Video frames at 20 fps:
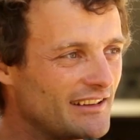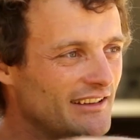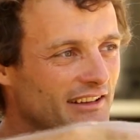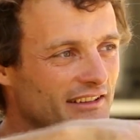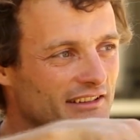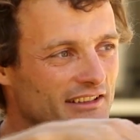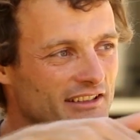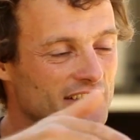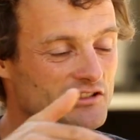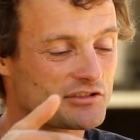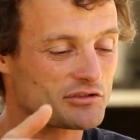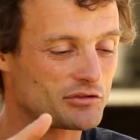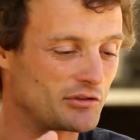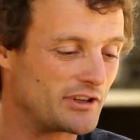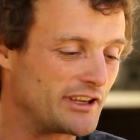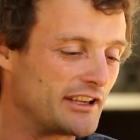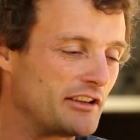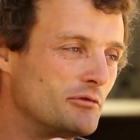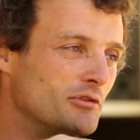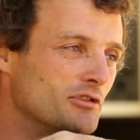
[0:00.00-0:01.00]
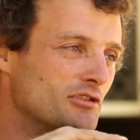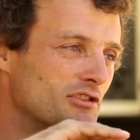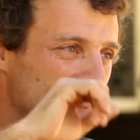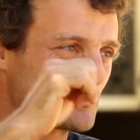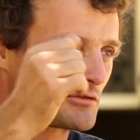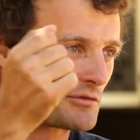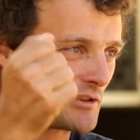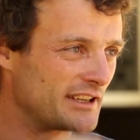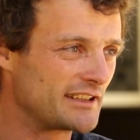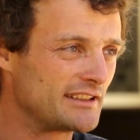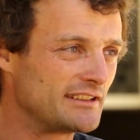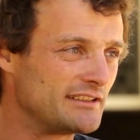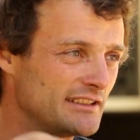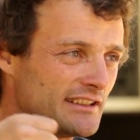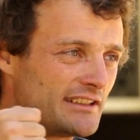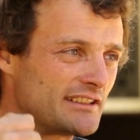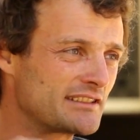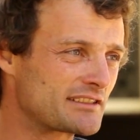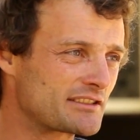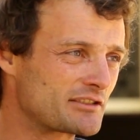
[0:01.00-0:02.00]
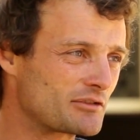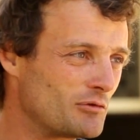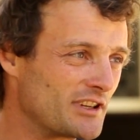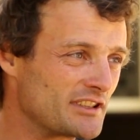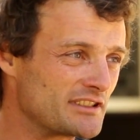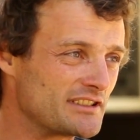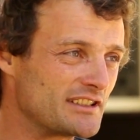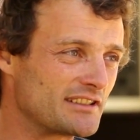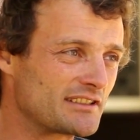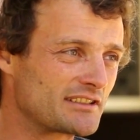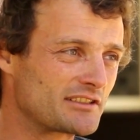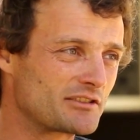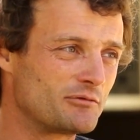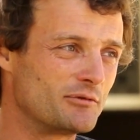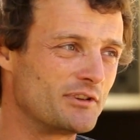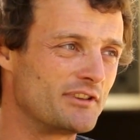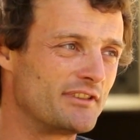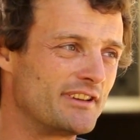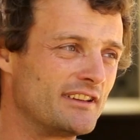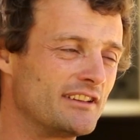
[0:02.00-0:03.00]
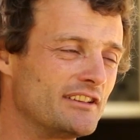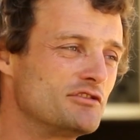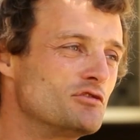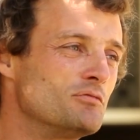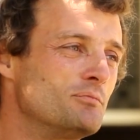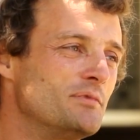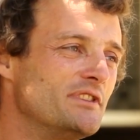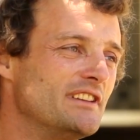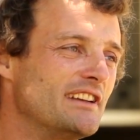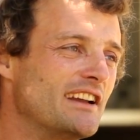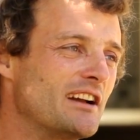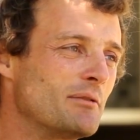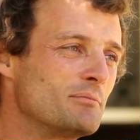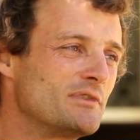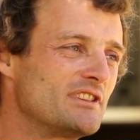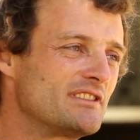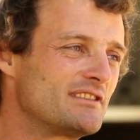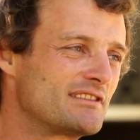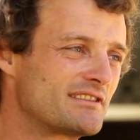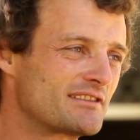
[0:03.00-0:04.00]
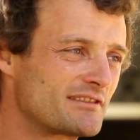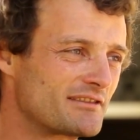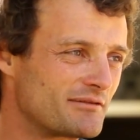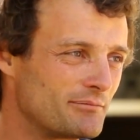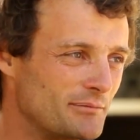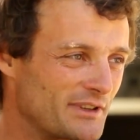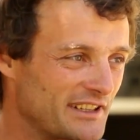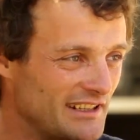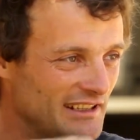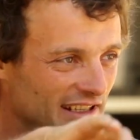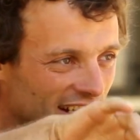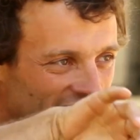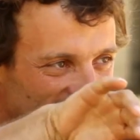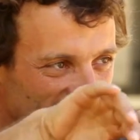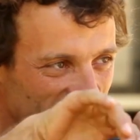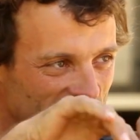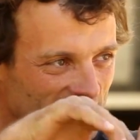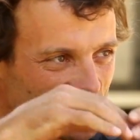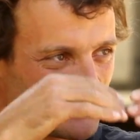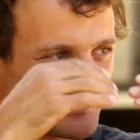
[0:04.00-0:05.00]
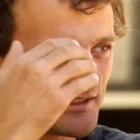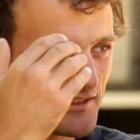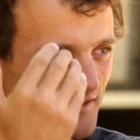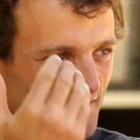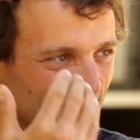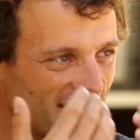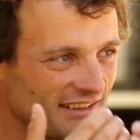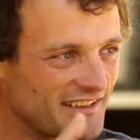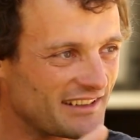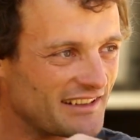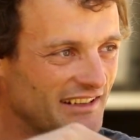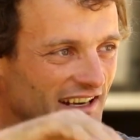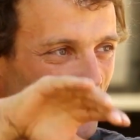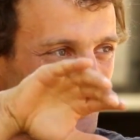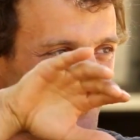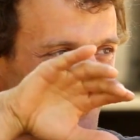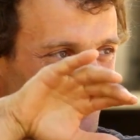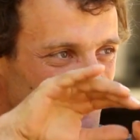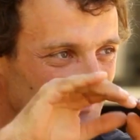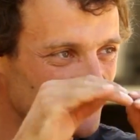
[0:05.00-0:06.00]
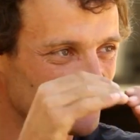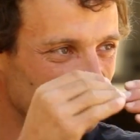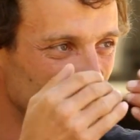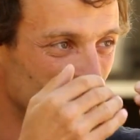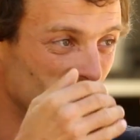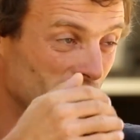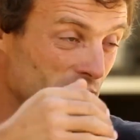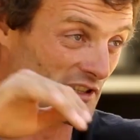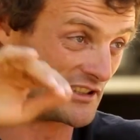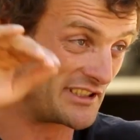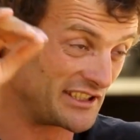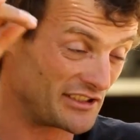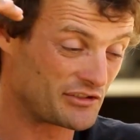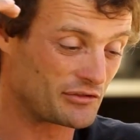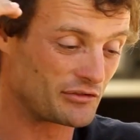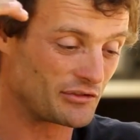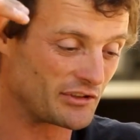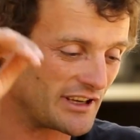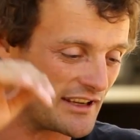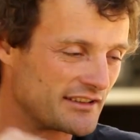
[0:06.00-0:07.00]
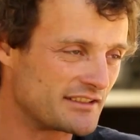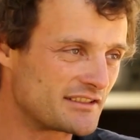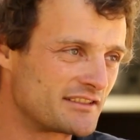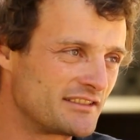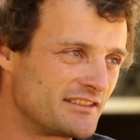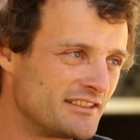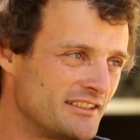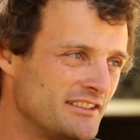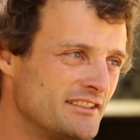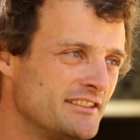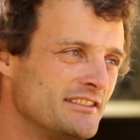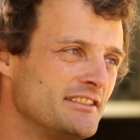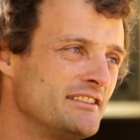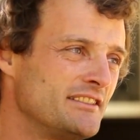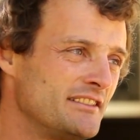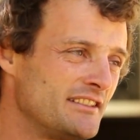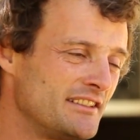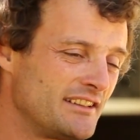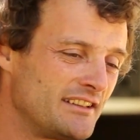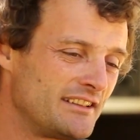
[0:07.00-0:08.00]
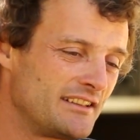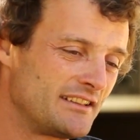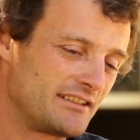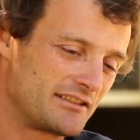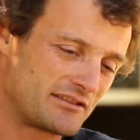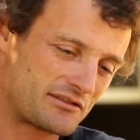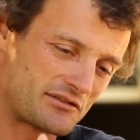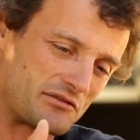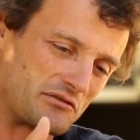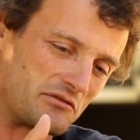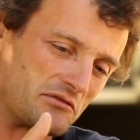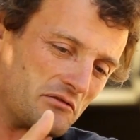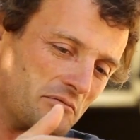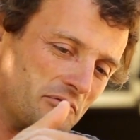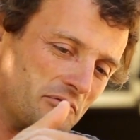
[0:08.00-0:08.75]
like this. So I was trying this 1 year with a UP Gambit, very elastic glider, competition glider. So